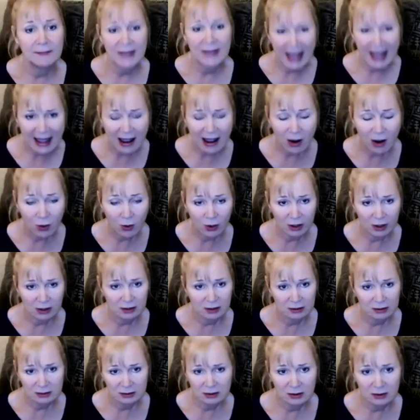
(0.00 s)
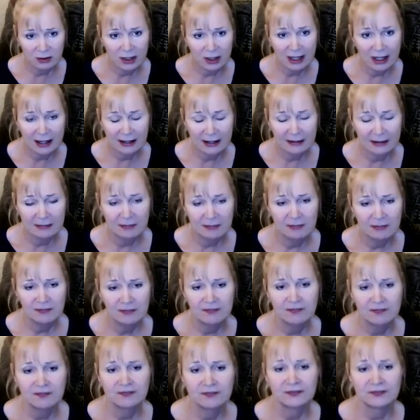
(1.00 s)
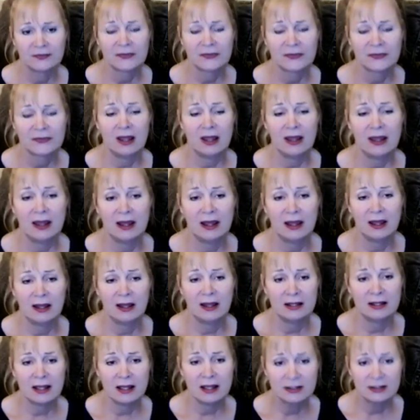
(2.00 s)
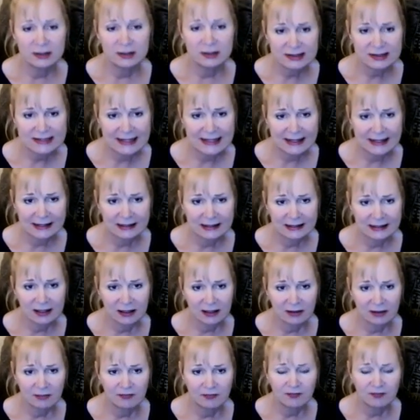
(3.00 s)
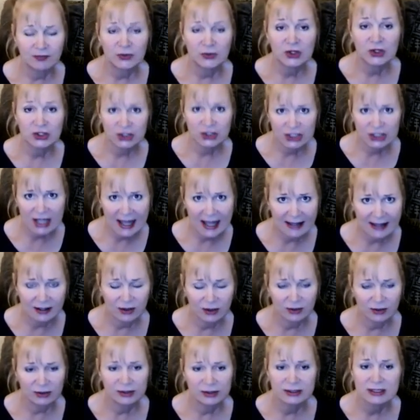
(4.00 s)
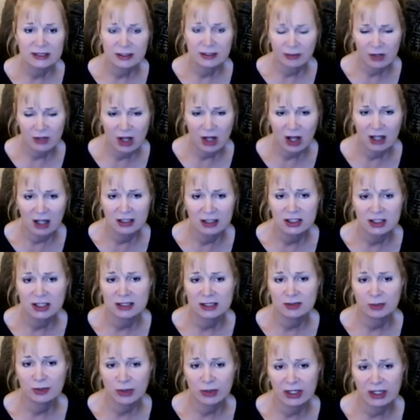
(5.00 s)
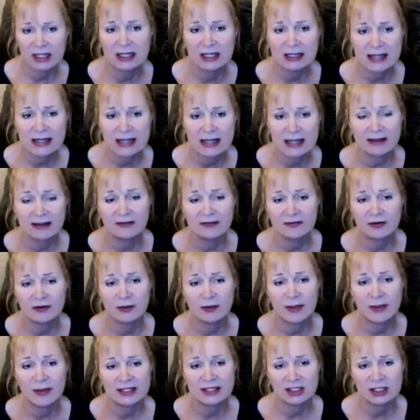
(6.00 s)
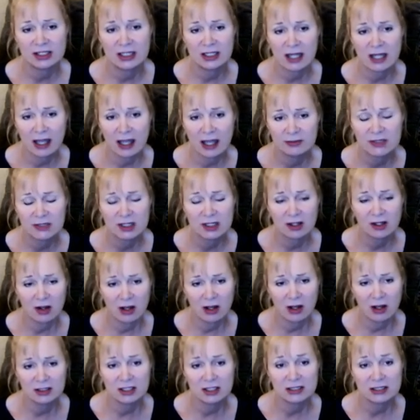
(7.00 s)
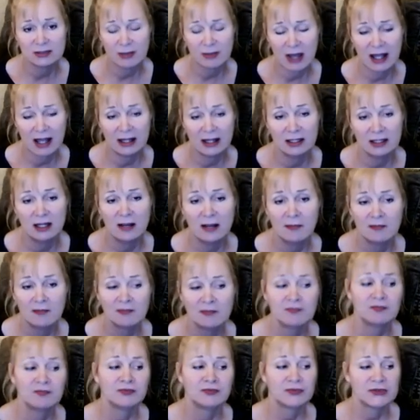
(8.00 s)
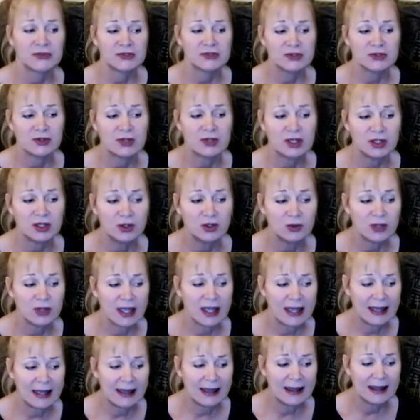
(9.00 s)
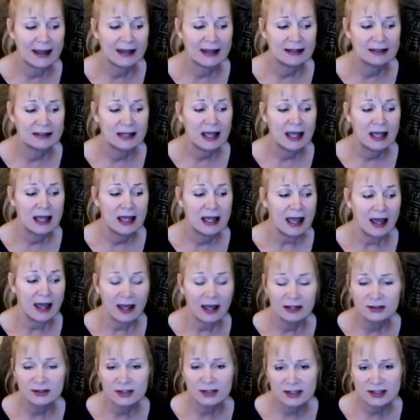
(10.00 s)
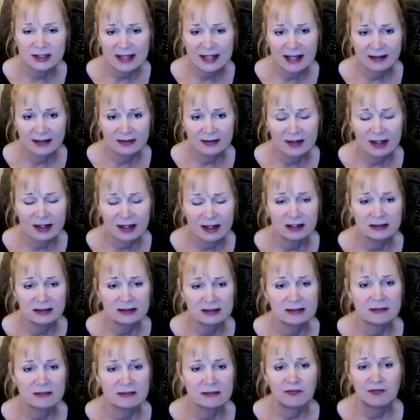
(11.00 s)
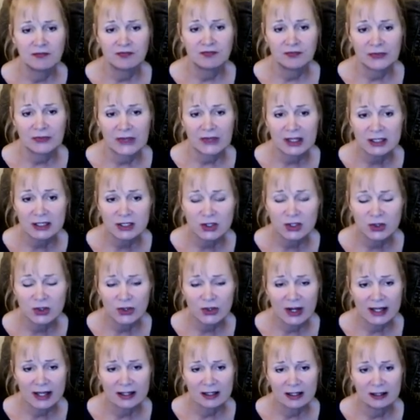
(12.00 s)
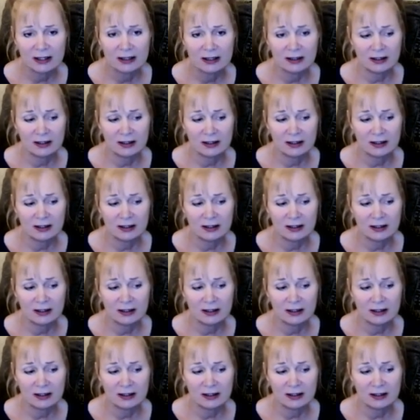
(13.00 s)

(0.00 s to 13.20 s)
power, okay, and understanding your shadow, your subconscious, bringing that information up to the conscious mind so that you can understand things, integrate